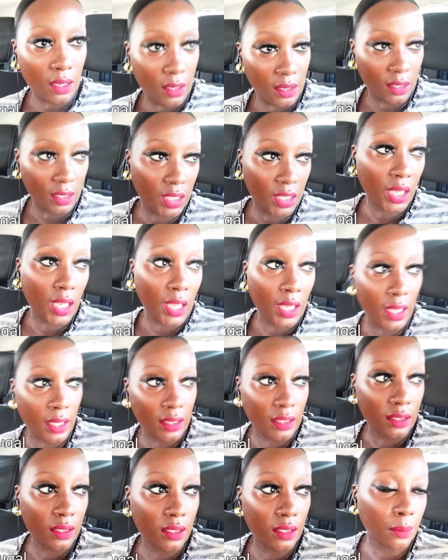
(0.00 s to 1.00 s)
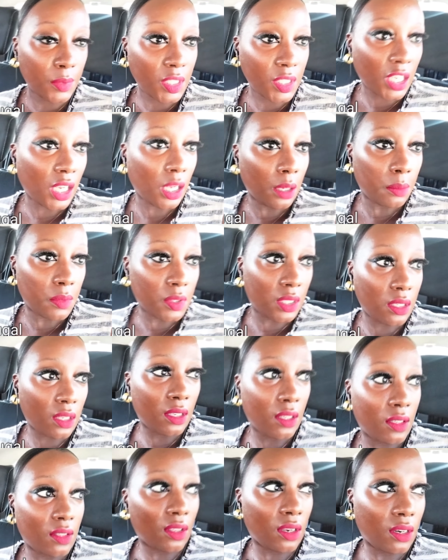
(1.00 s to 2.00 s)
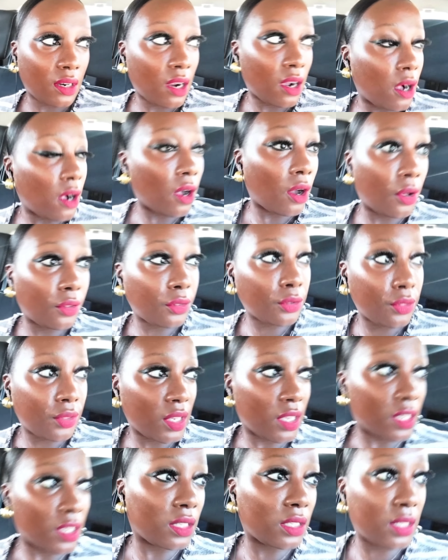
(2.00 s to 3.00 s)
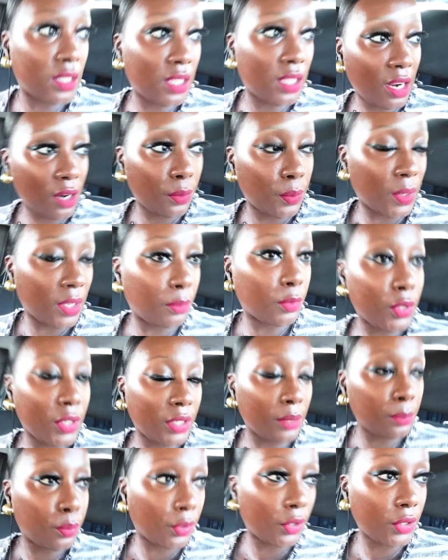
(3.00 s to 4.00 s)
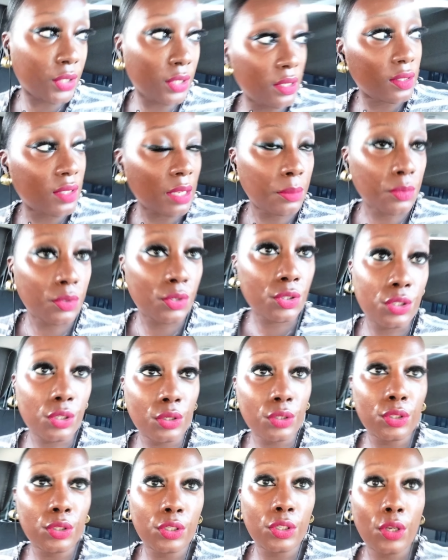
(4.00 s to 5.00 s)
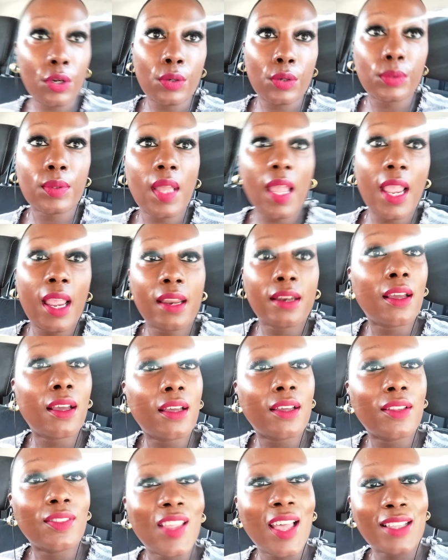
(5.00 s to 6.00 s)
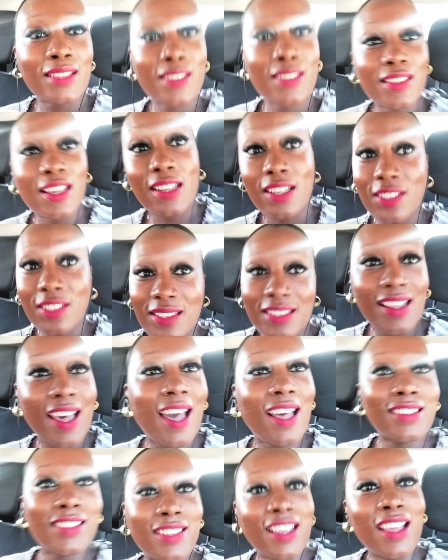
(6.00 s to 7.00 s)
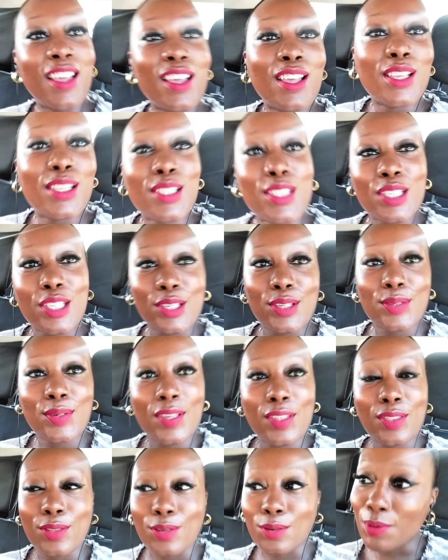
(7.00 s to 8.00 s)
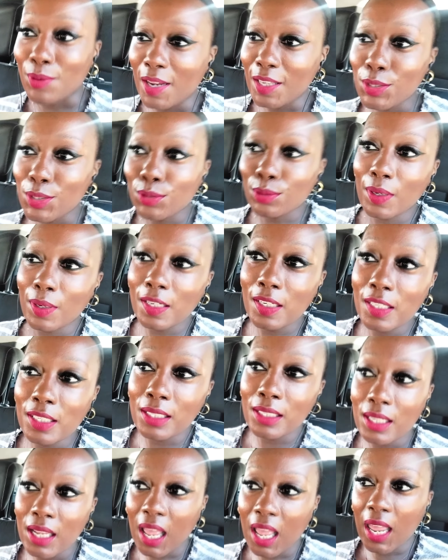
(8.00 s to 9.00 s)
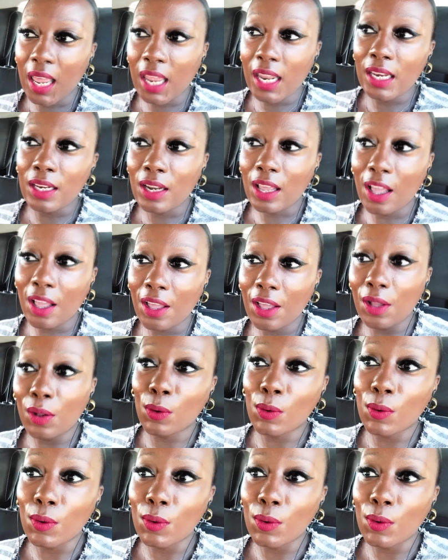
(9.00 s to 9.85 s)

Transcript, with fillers: yeah, sometimes uh, there are other things that are way more important. I'm sure you know, and uh, that's that on that. See you in the restaurant and uh, or